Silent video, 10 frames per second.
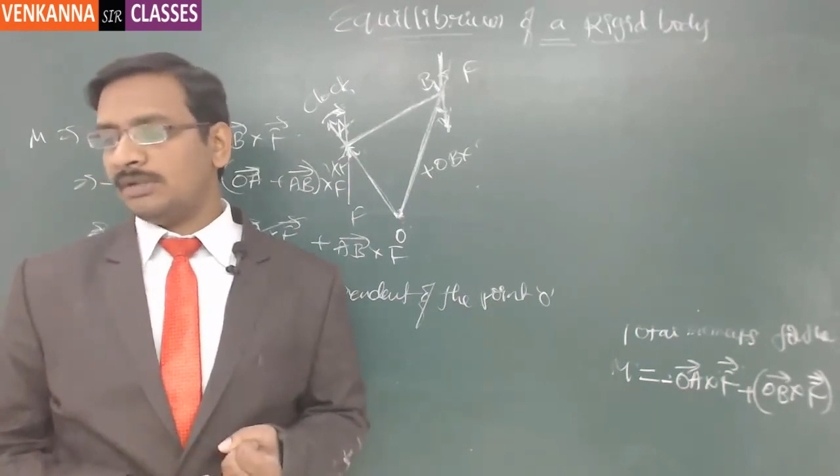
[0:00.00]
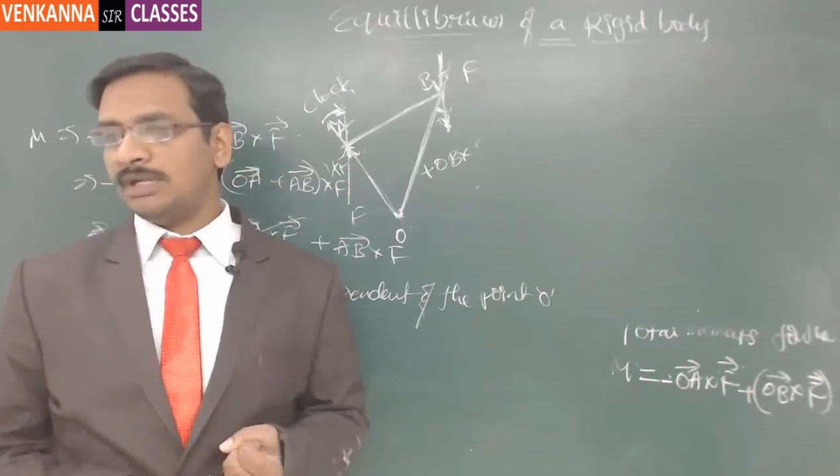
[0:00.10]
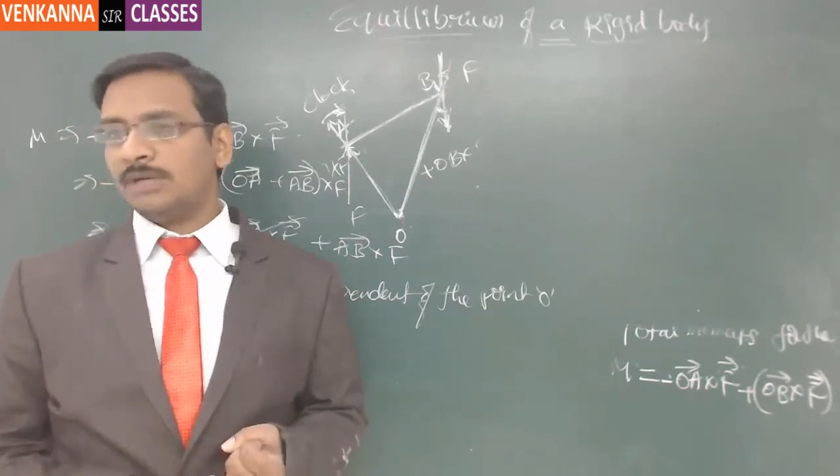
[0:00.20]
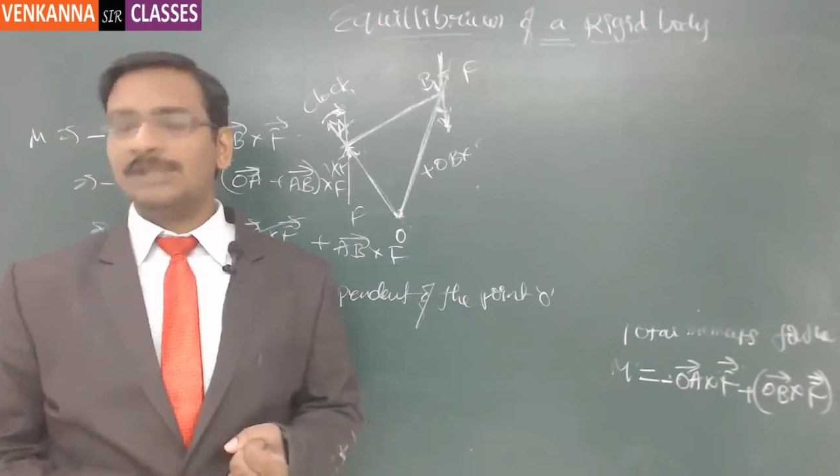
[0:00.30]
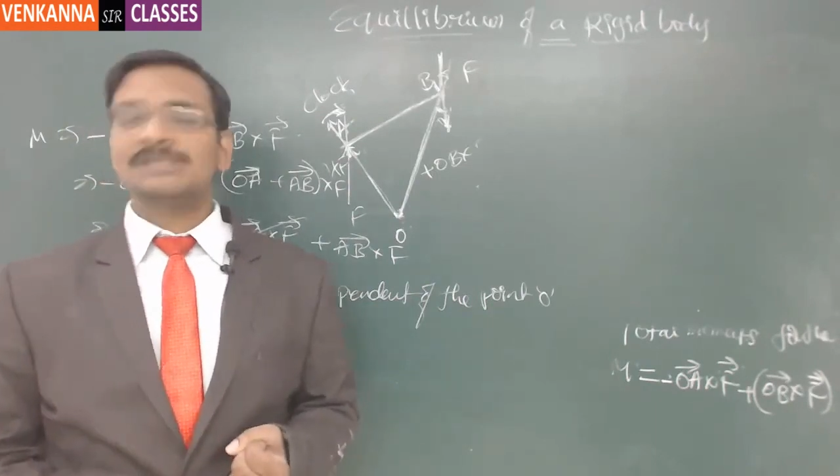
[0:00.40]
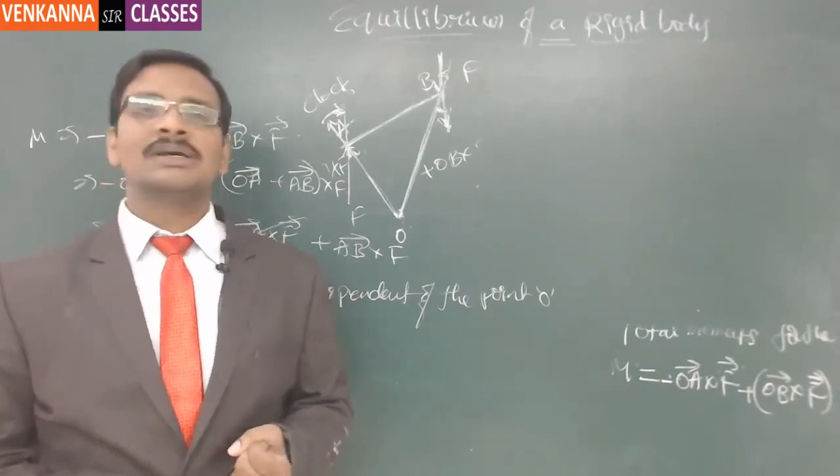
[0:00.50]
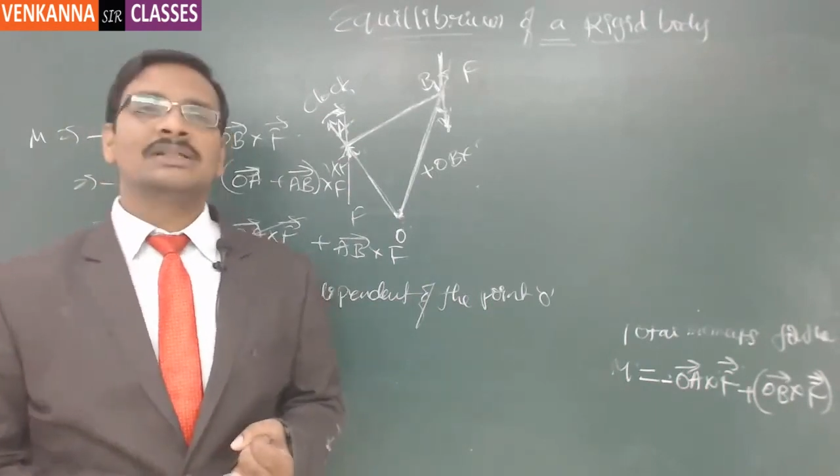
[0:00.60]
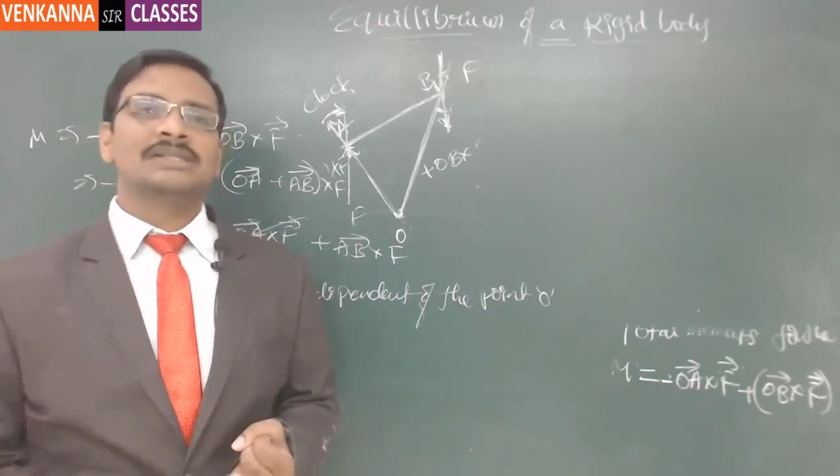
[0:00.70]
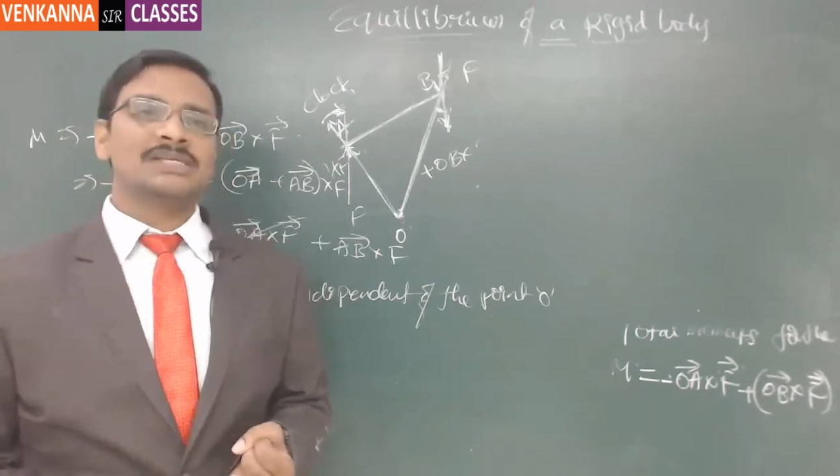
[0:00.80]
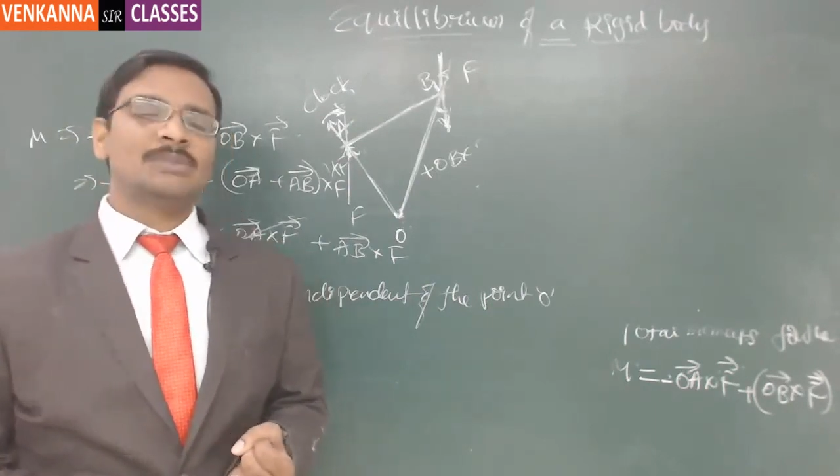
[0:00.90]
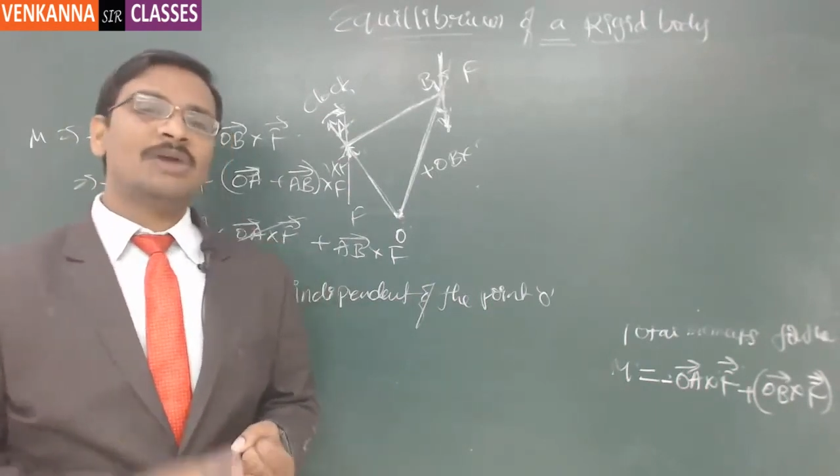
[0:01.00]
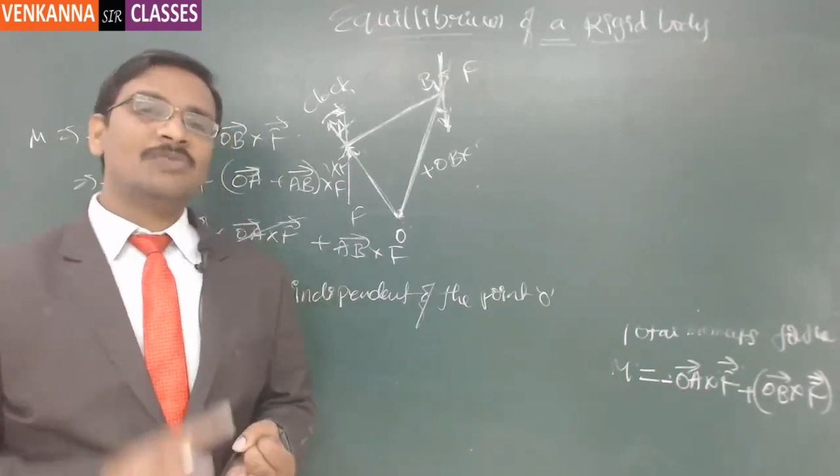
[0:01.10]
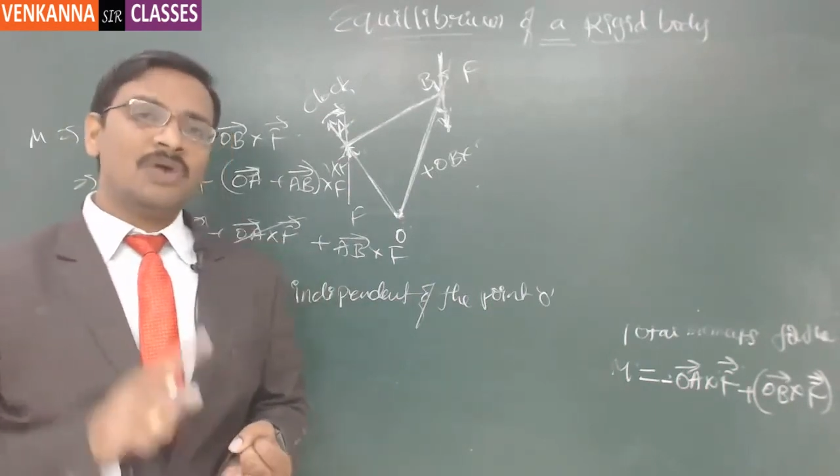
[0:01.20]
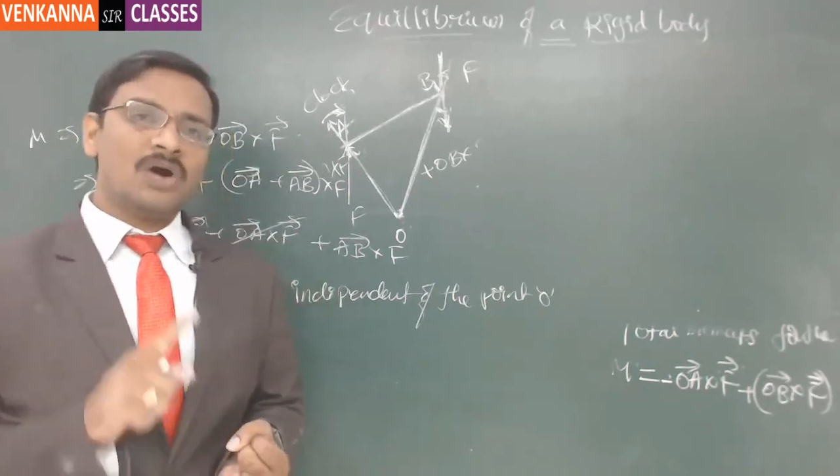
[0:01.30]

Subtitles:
That means the sum of